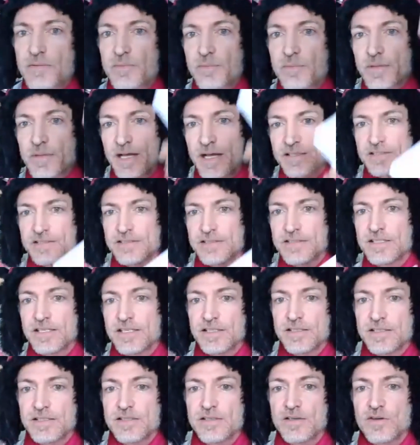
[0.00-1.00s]
passes it
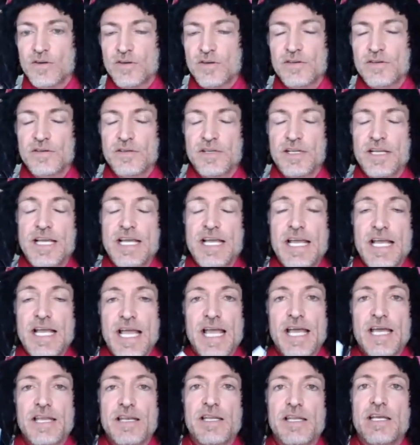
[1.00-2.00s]
in or
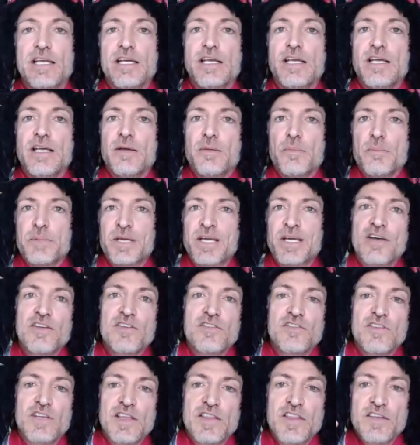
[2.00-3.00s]
and
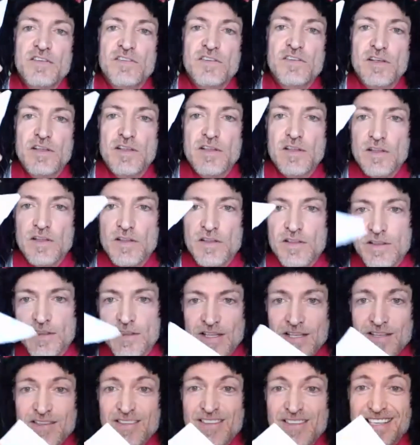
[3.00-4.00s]
because this
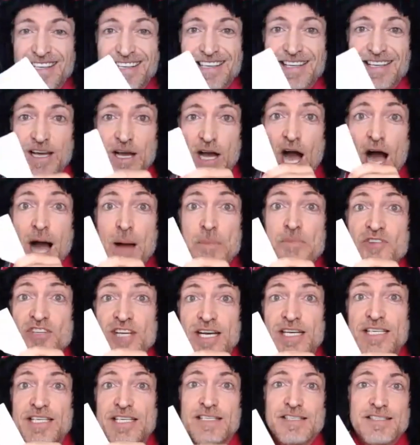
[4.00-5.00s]
this
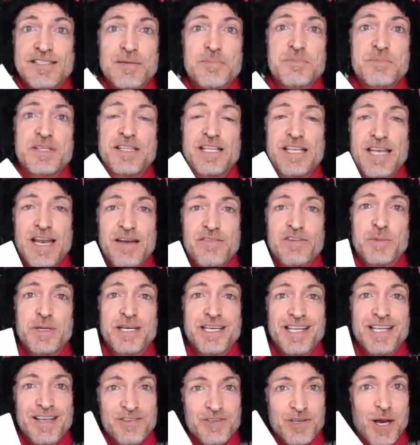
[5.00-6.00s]
object is something that
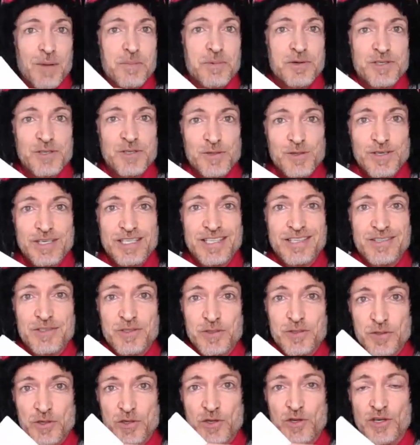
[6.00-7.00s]
everybody has the opportunity
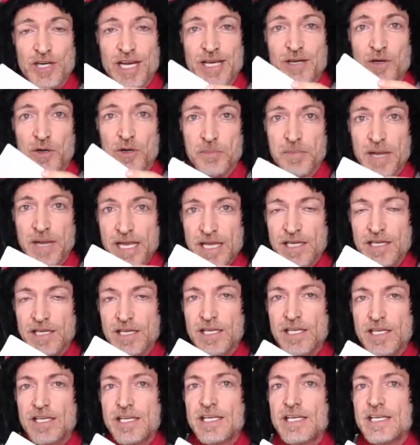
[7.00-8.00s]
to create or make
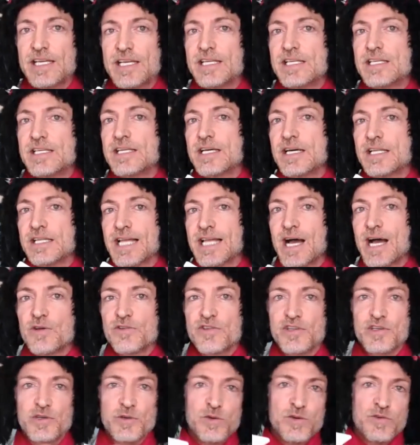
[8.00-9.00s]
it
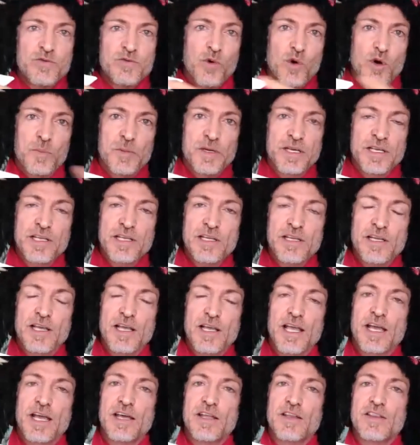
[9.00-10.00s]
allows a uniformity
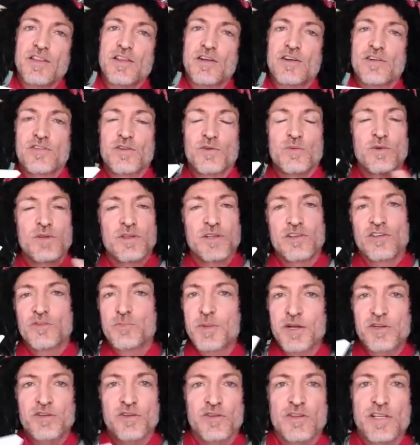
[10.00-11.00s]
and there's a really
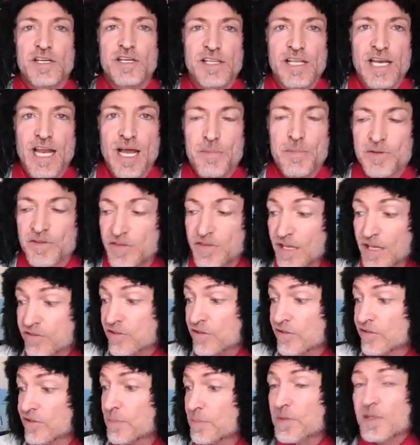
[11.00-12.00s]
special thing that happens that's
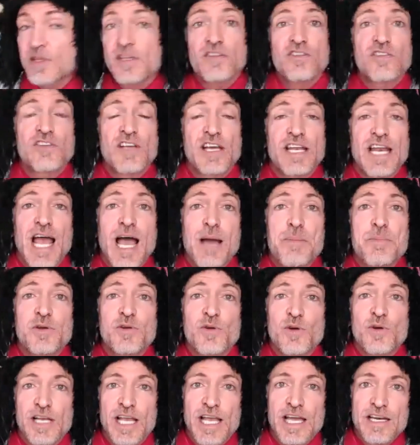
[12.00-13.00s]
just something that just kind of
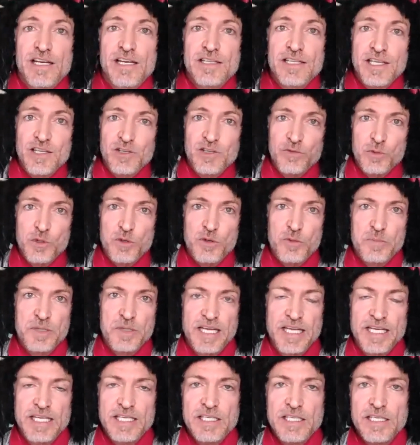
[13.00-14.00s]
happened organically as we were
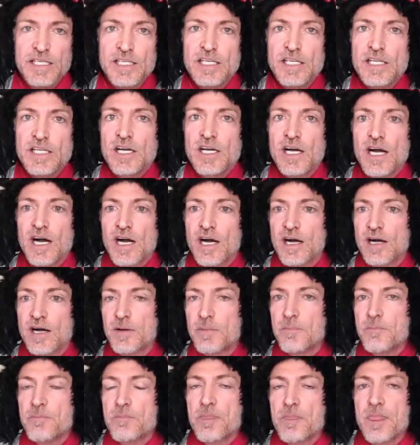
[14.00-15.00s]
playing
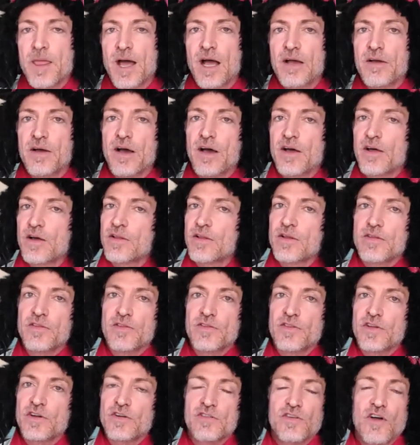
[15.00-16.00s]
um, I,
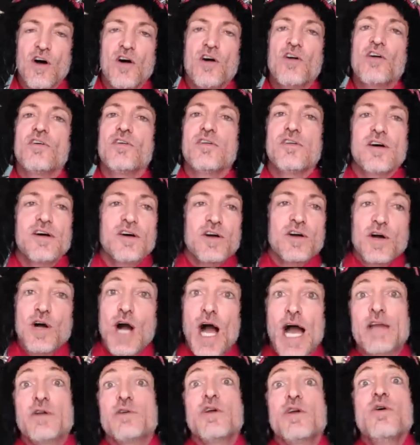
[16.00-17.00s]
there's all
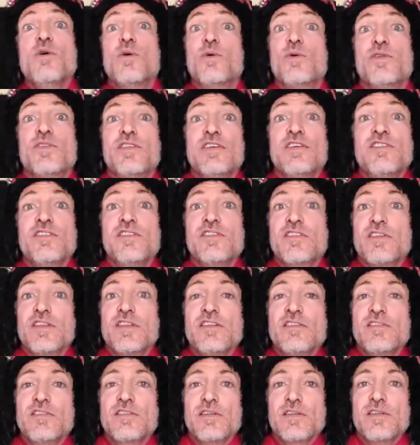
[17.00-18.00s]
i don't know this is
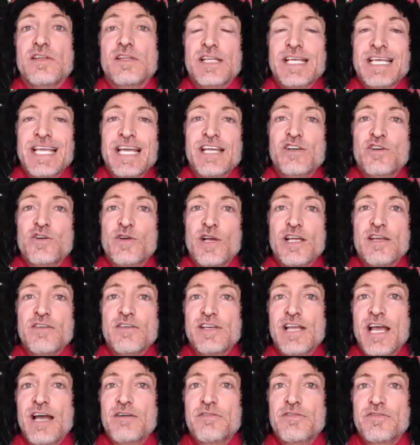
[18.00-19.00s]
let's get creative
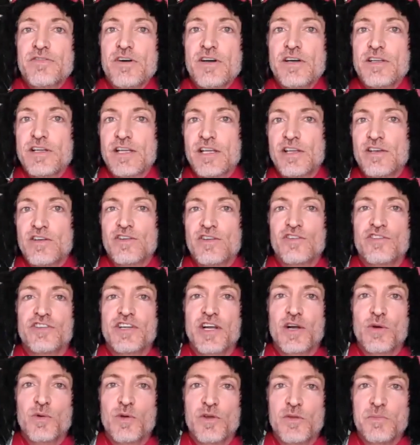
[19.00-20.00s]
and have fun and
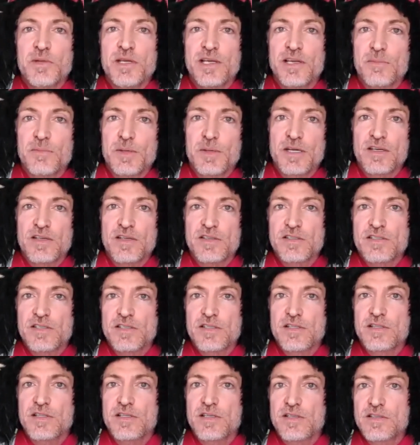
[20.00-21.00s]
share with me
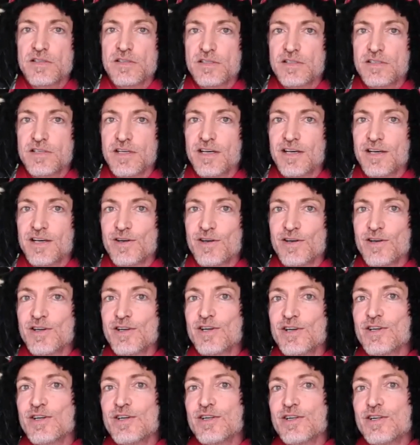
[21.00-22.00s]
because this is a
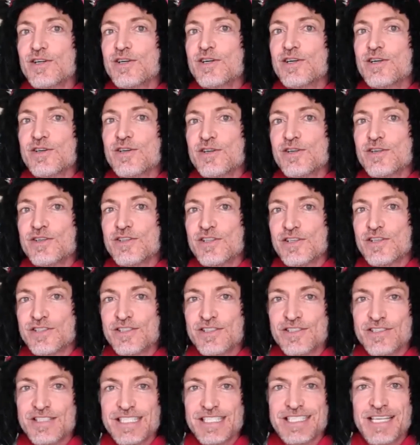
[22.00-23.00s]
this
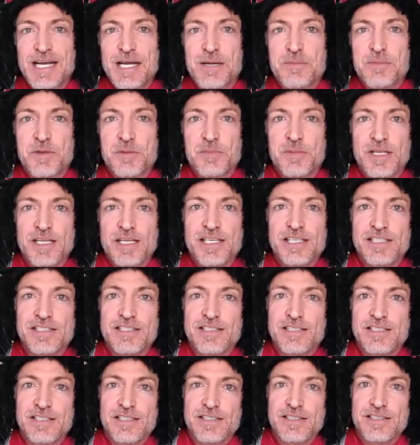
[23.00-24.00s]
is the time and place
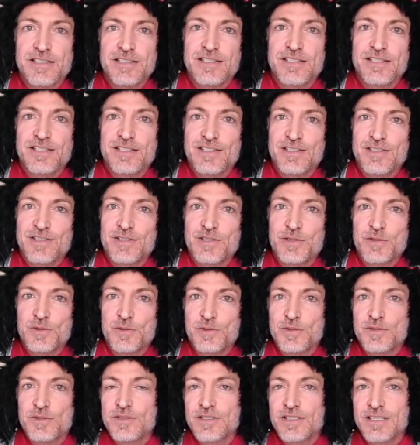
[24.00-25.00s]
to
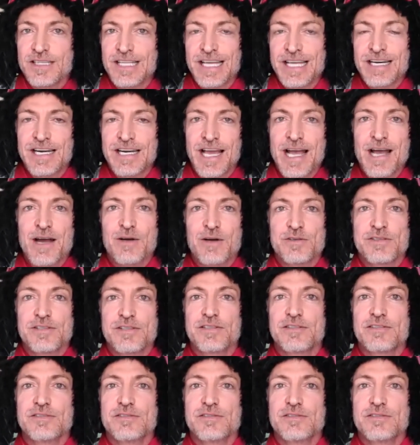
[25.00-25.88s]
to let it out